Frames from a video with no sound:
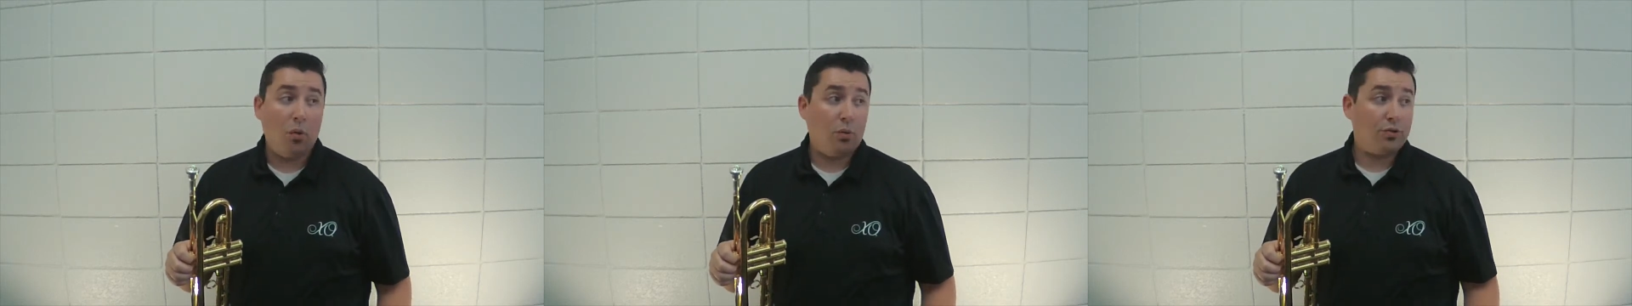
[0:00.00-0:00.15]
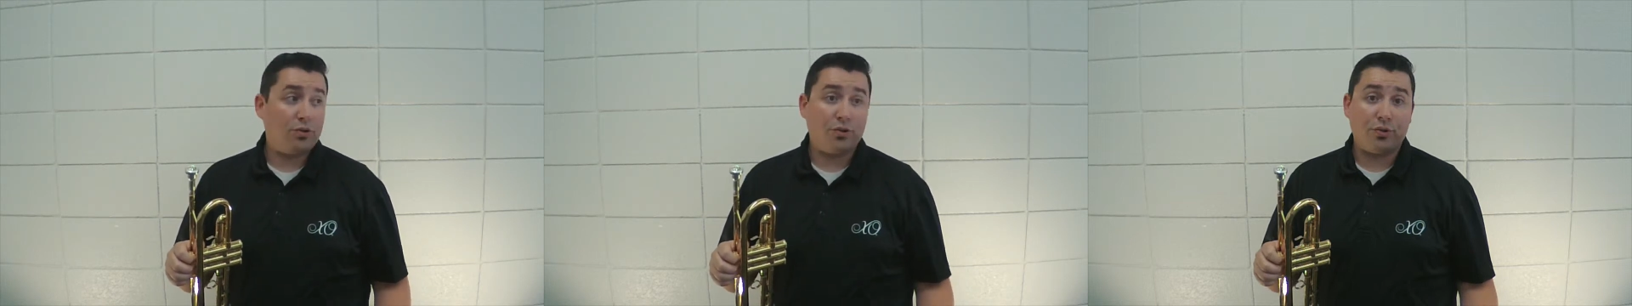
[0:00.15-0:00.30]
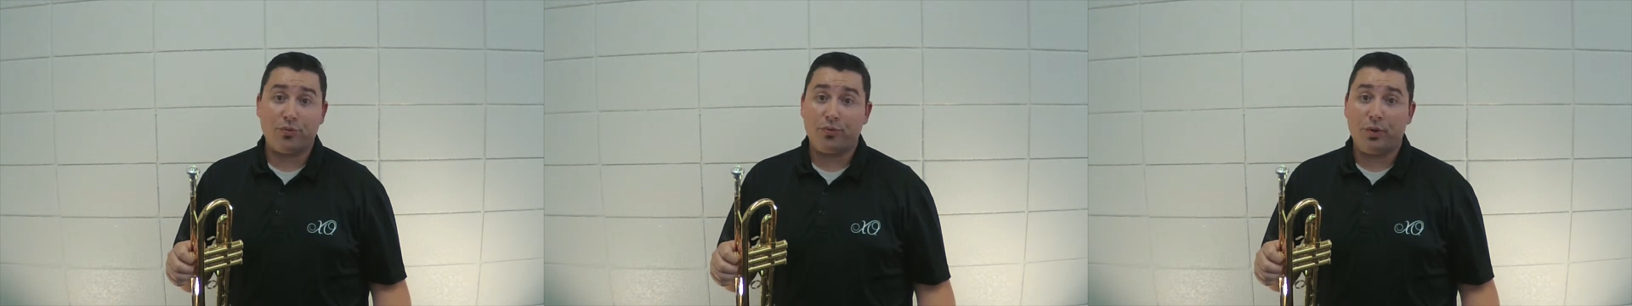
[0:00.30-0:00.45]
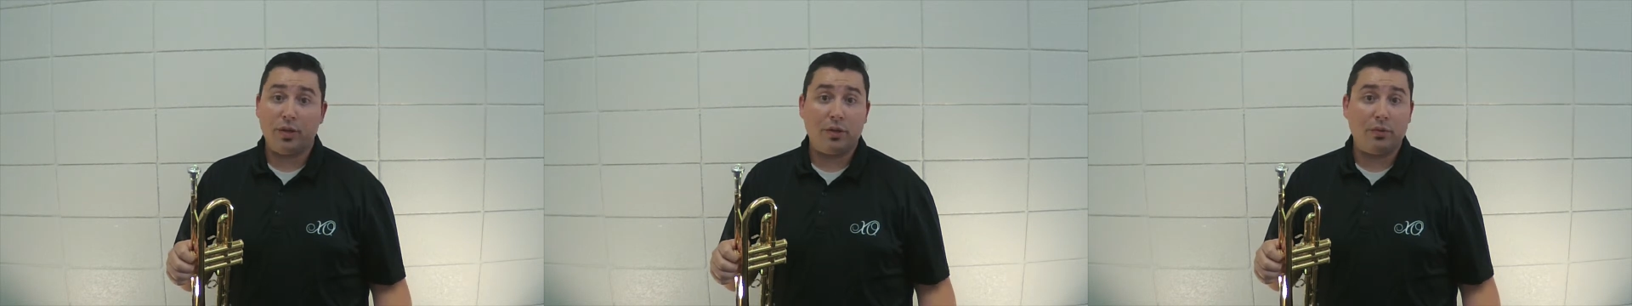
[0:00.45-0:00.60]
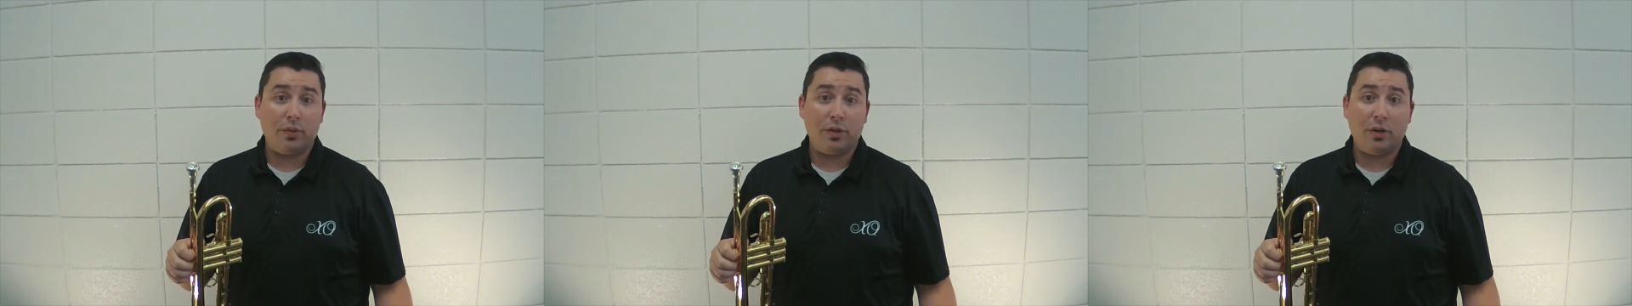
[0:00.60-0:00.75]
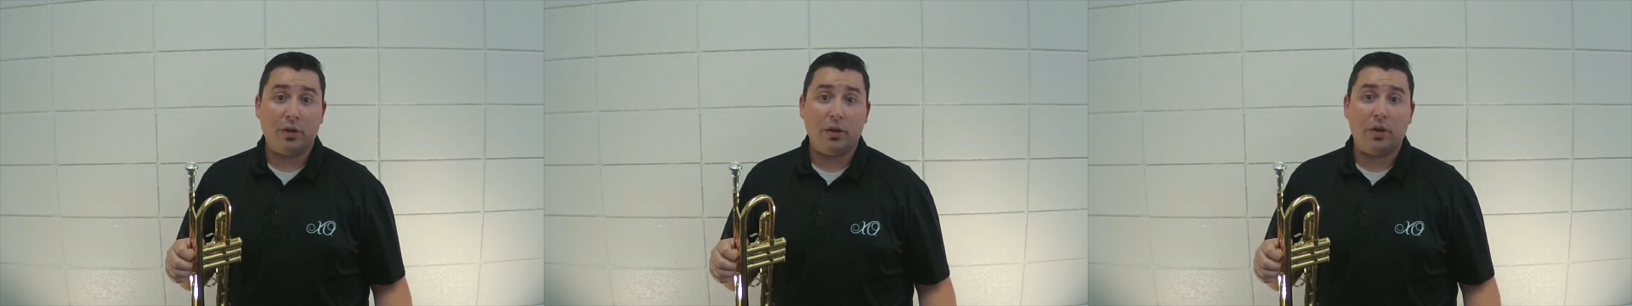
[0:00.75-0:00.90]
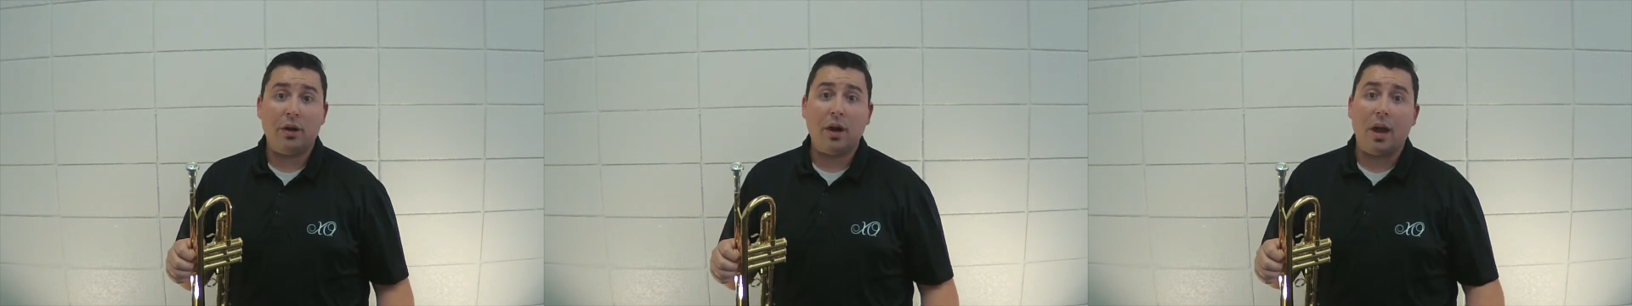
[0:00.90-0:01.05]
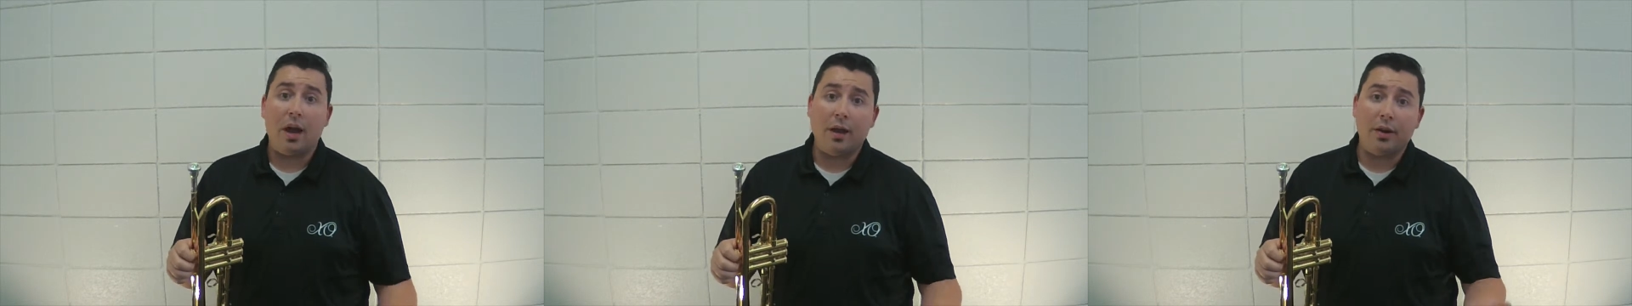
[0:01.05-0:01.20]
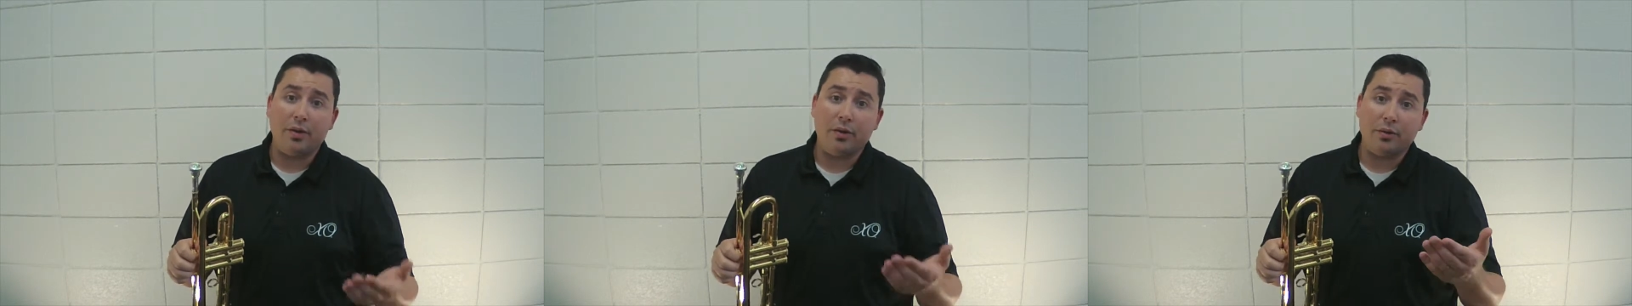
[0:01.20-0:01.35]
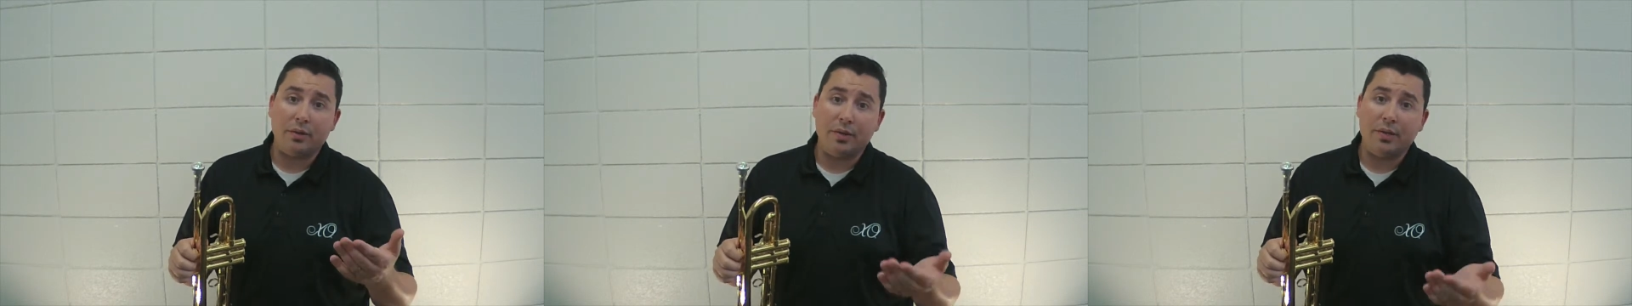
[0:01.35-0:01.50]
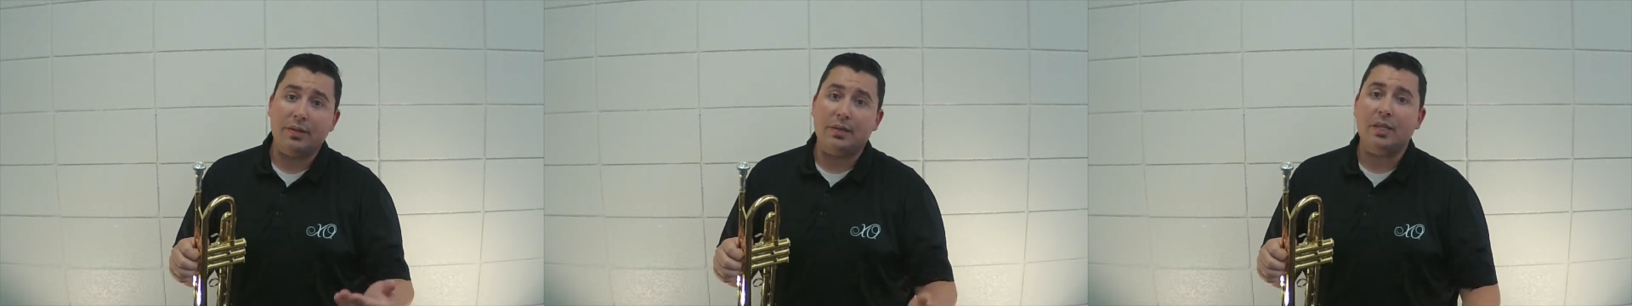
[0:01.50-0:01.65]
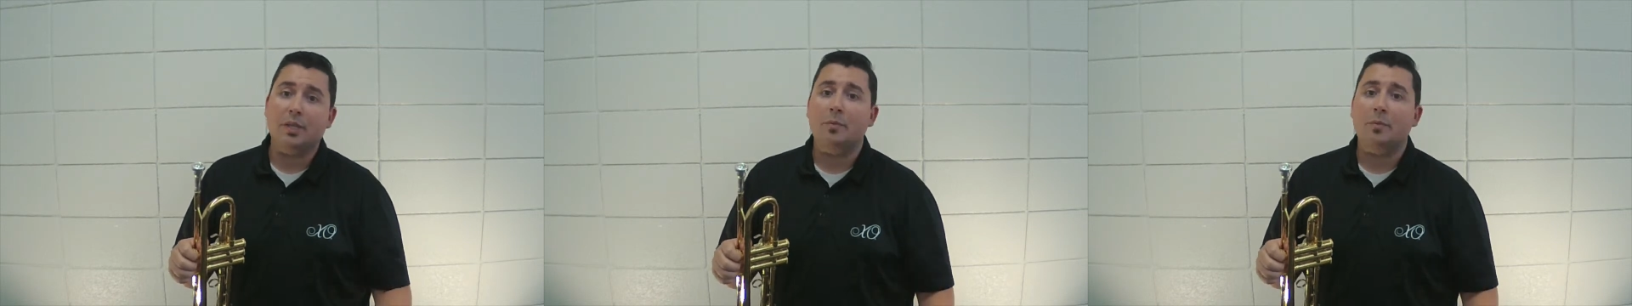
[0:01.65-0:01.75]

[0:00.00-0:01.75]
which are really, really good and your least